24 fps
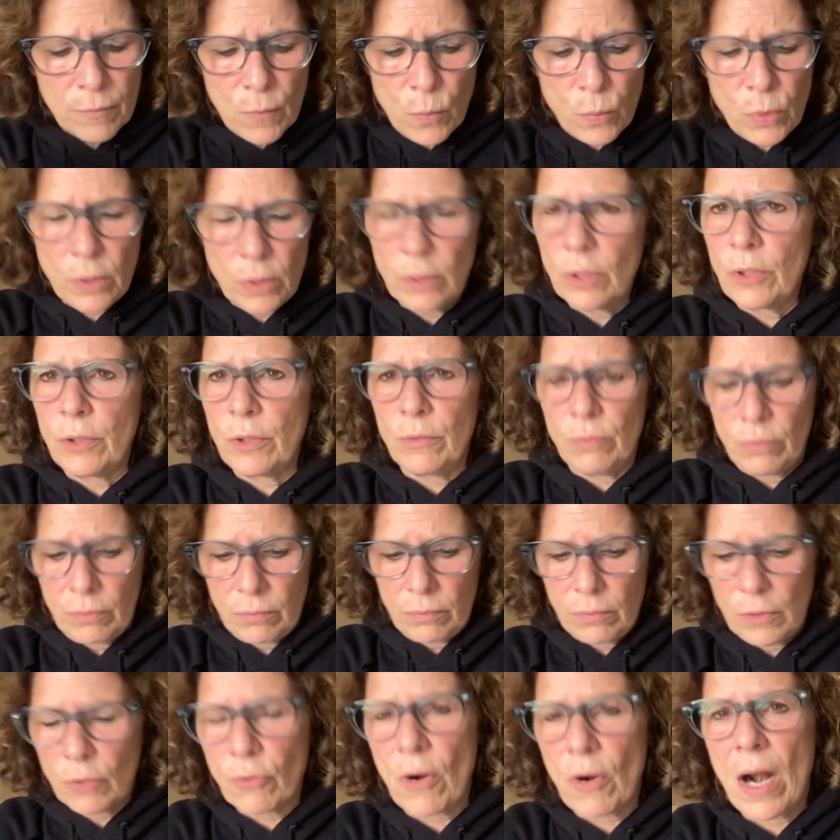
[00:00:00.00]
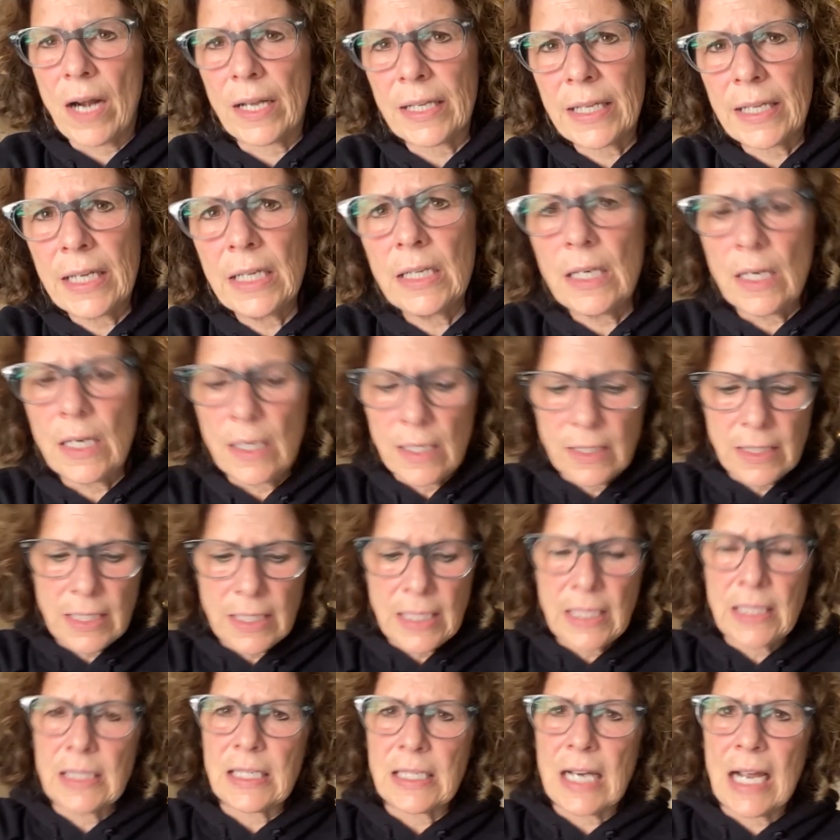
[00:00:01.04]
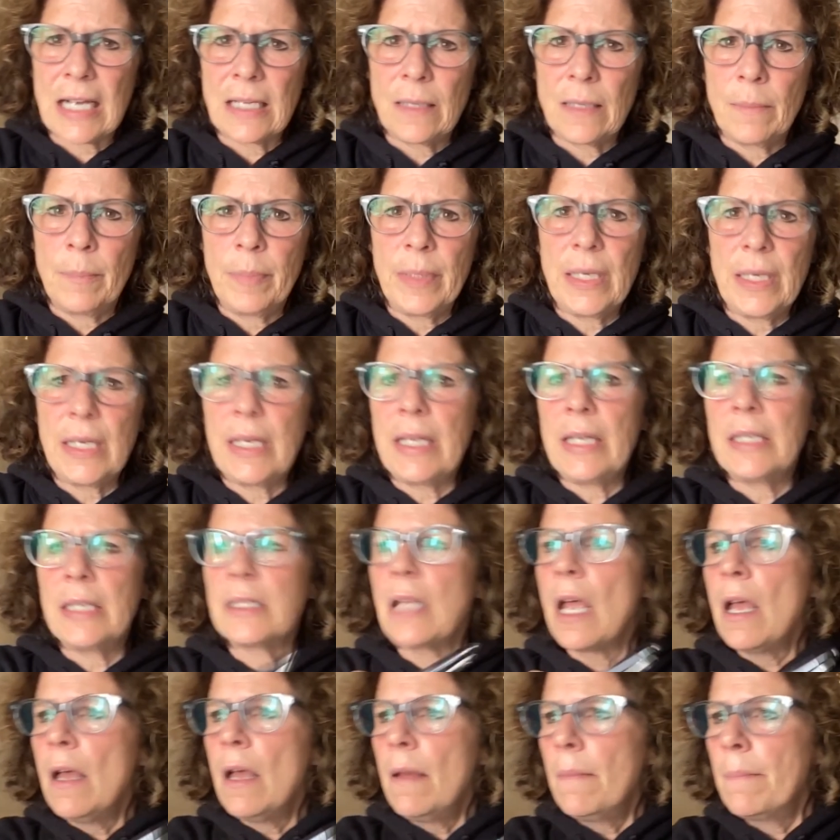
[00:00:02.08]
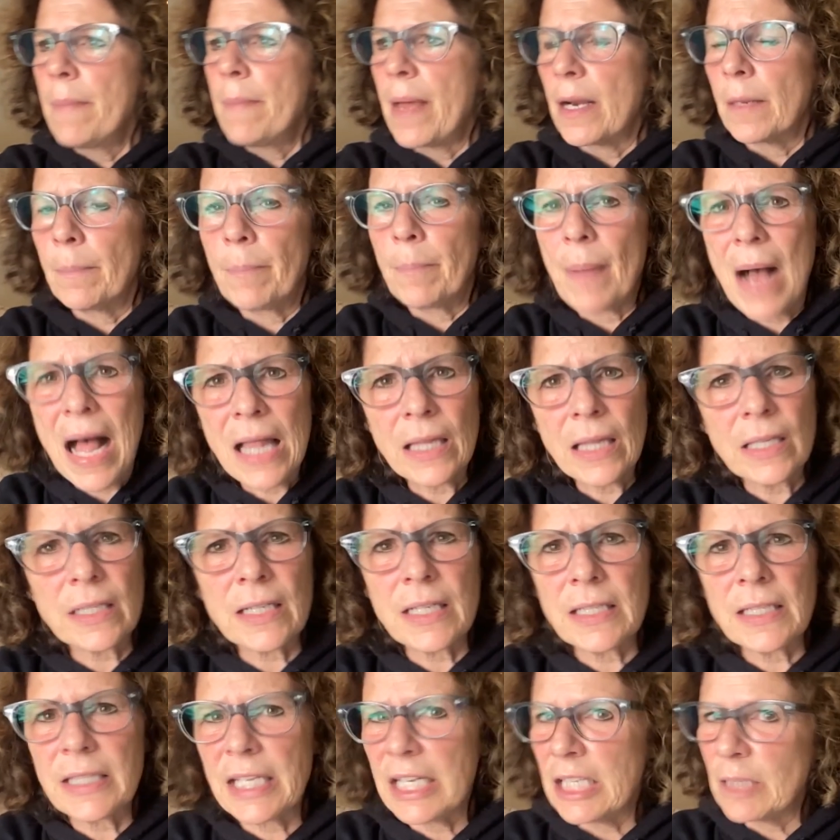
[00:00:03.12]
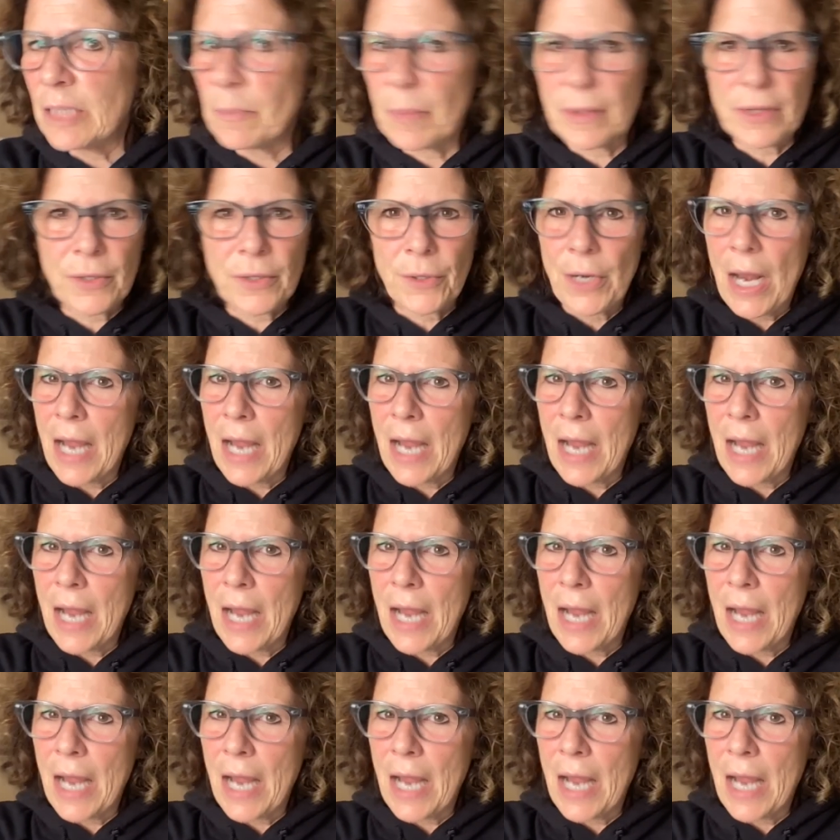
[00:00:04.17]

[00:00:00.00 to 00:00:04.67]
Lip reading: will do chronic kidney disease, diabetes, metabolic disease, but they're